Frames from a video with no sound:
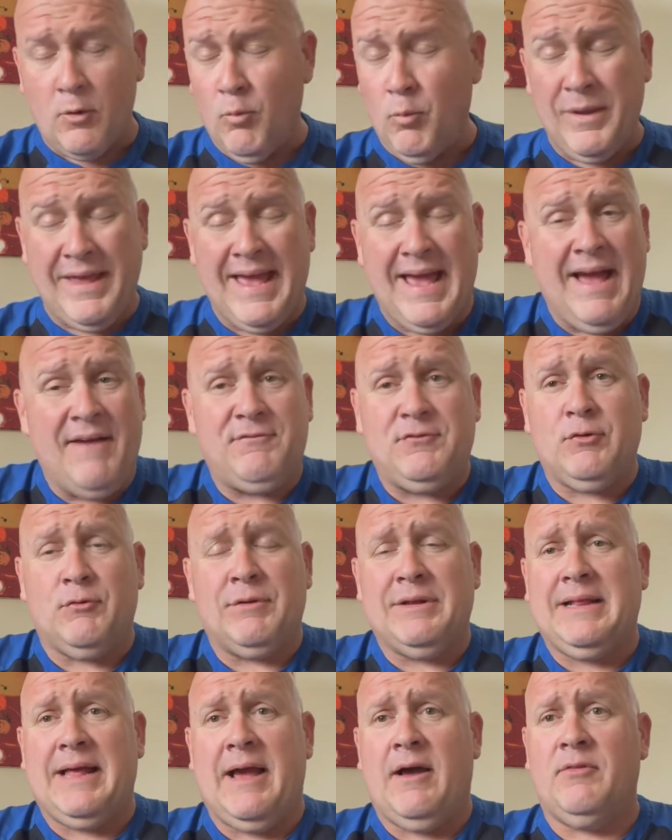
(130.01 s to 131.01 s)
We have to
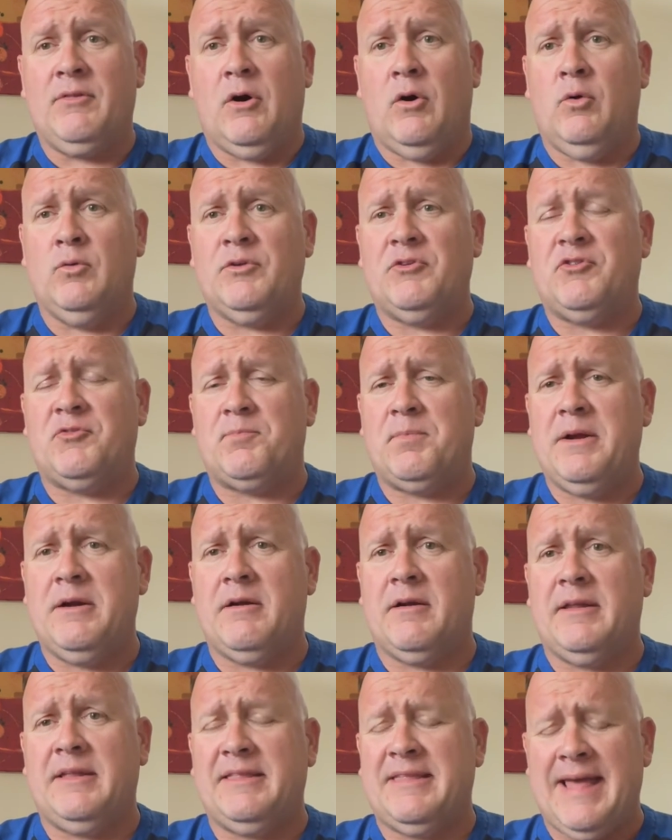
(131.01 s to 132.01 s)
rely on the Holy Spirit.